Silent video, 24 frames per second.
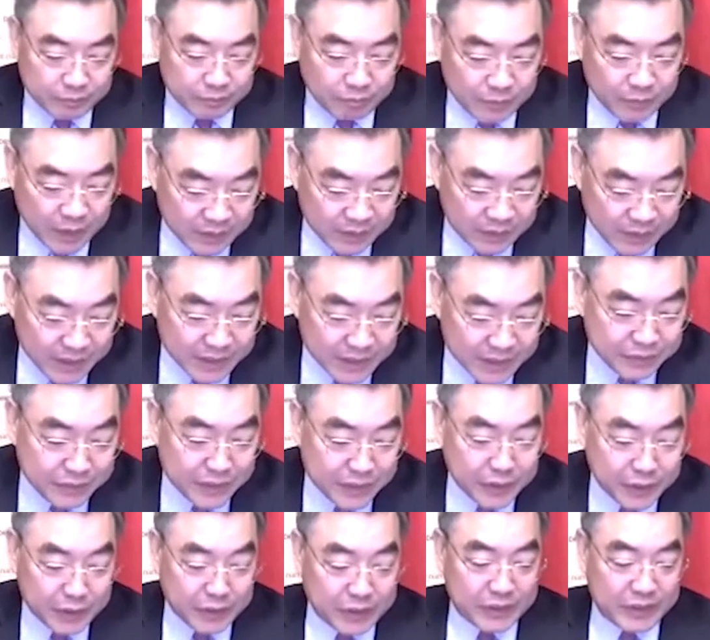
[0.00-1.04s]
That is
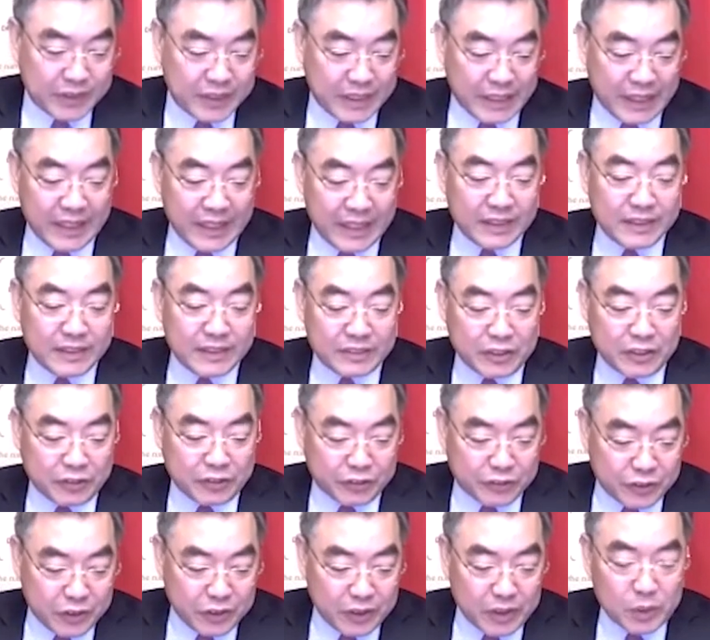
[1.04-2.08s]
very good. And the
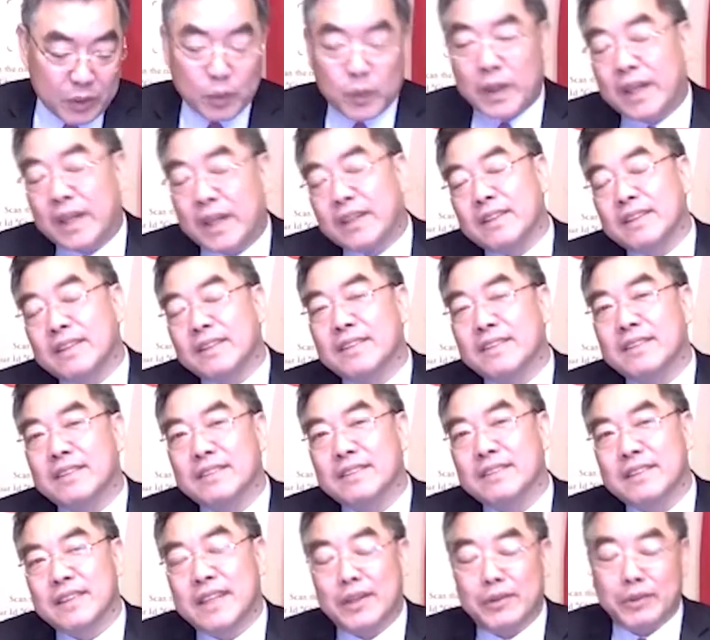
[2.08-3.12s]
third one
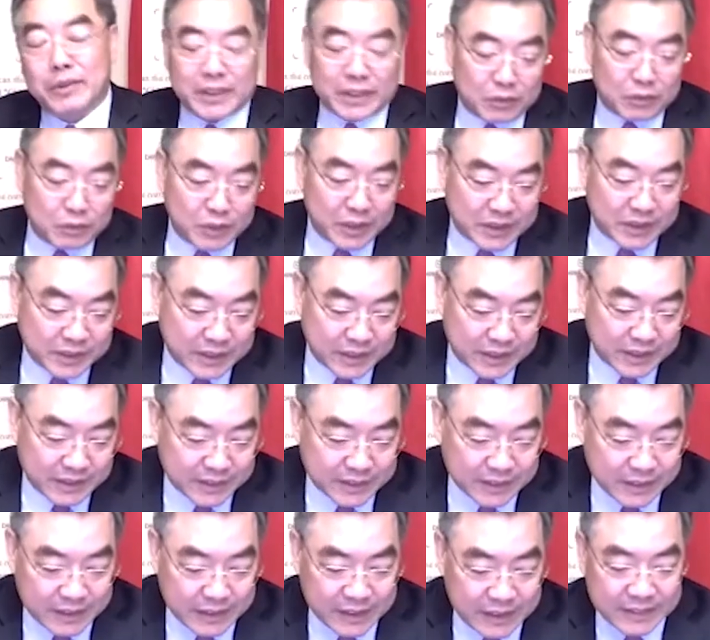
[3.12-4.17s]
characteristic
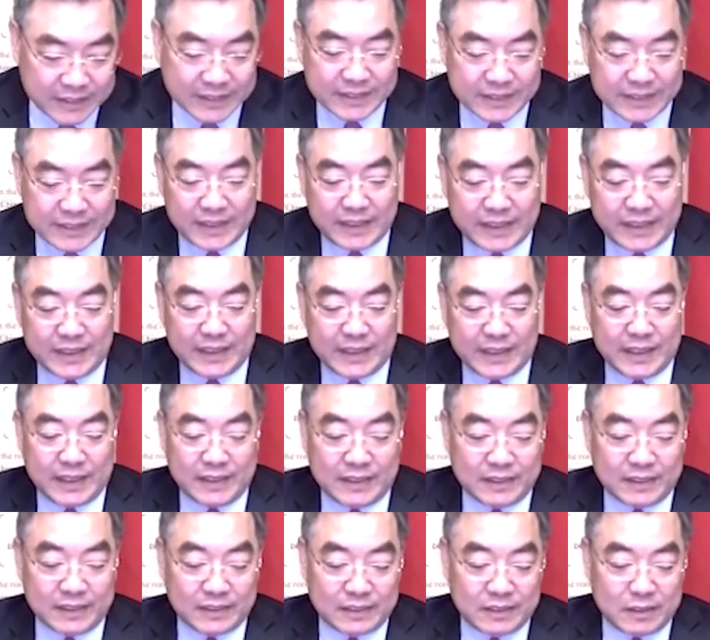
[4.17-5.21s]
is
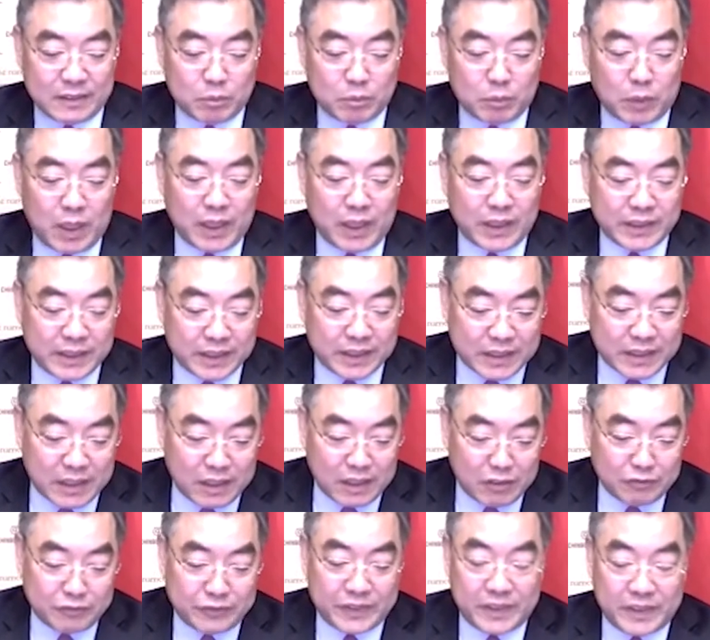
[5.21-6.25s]
the market
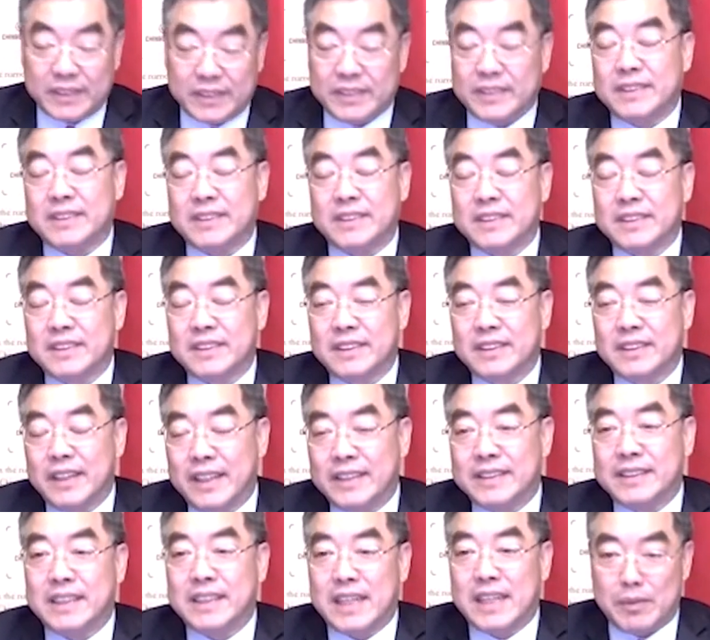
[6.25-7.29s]
confidence
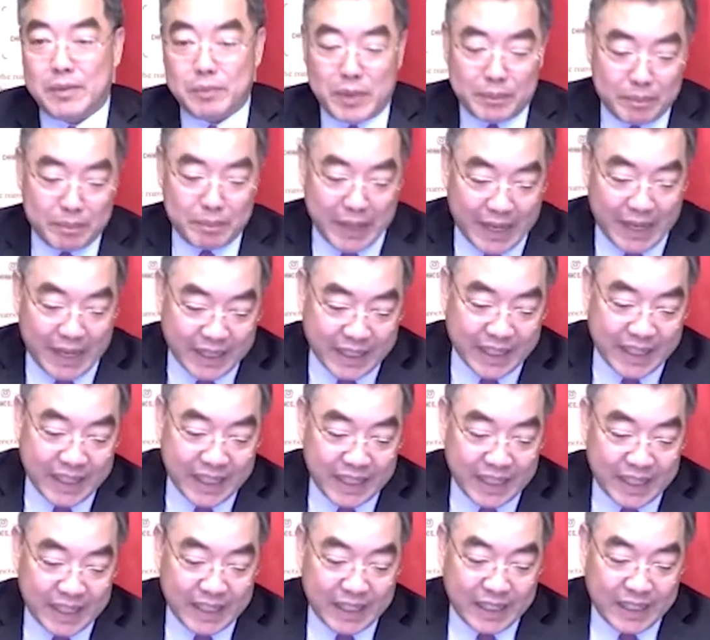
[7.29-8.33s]
is coming back.
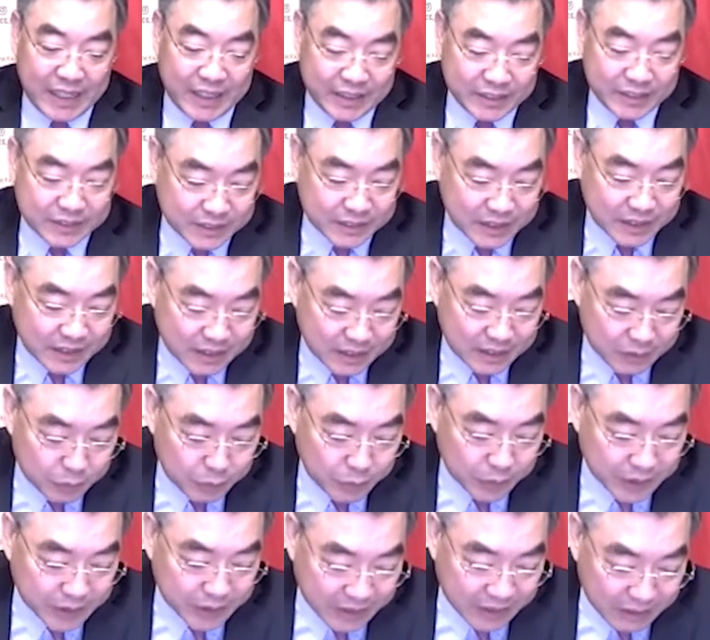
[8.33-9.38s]
It's
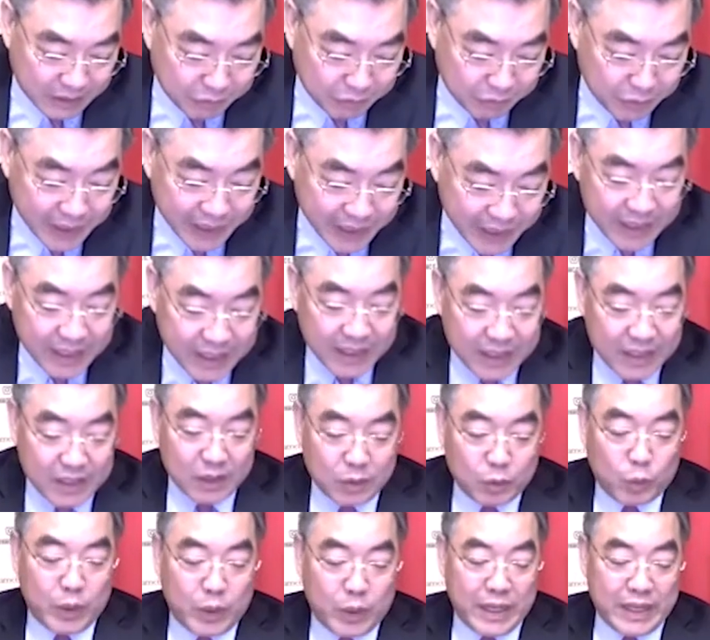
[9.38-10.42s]
recovering.
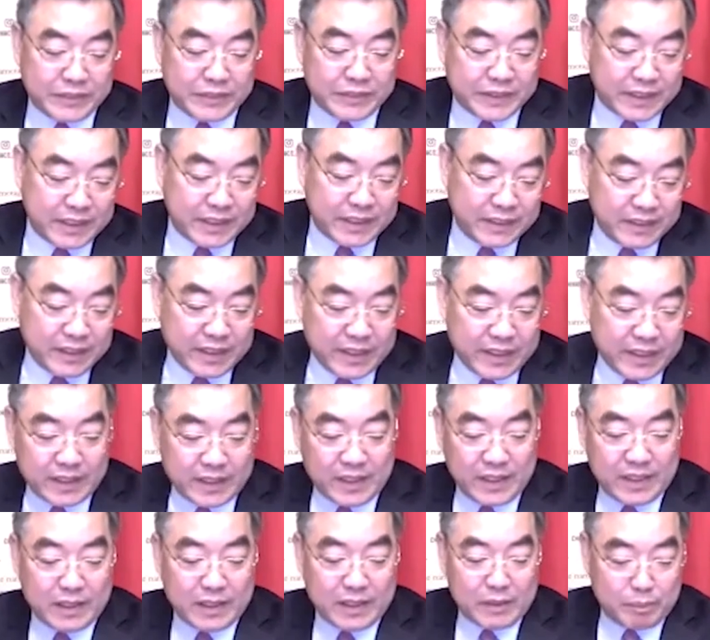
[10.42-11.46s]
We have seen
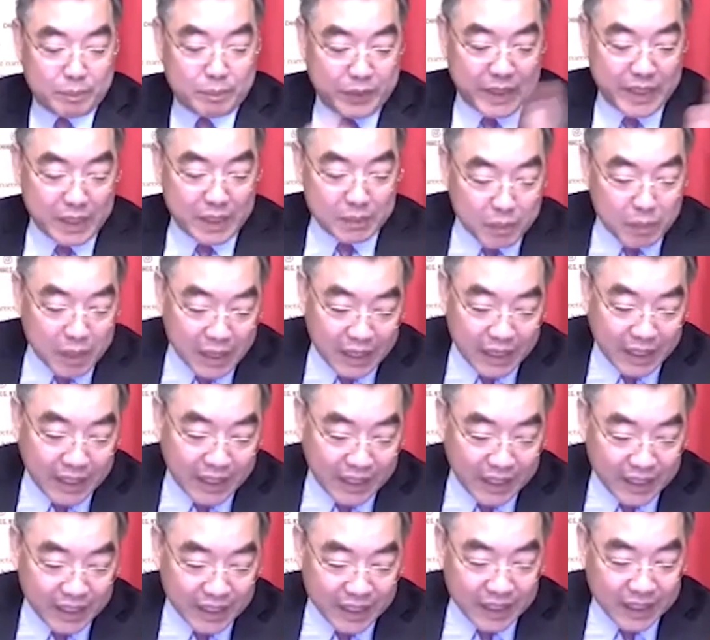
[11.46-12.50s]
the
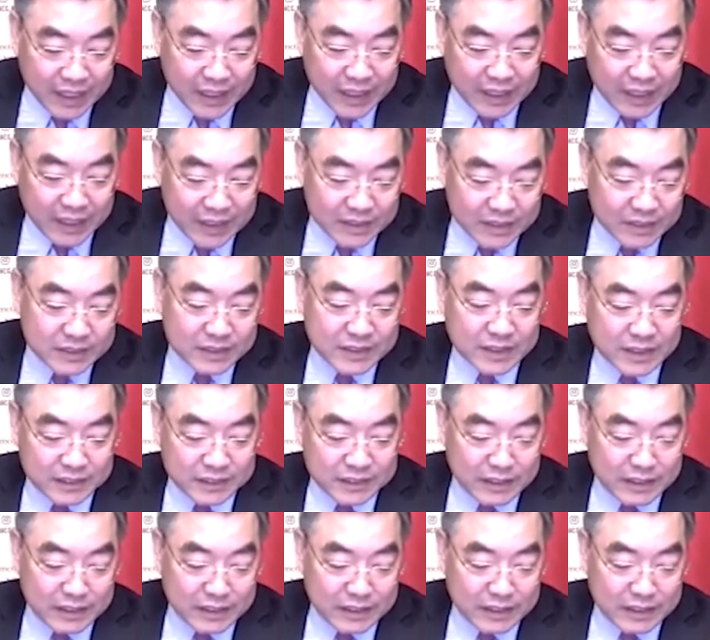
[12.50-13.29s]
PMI and the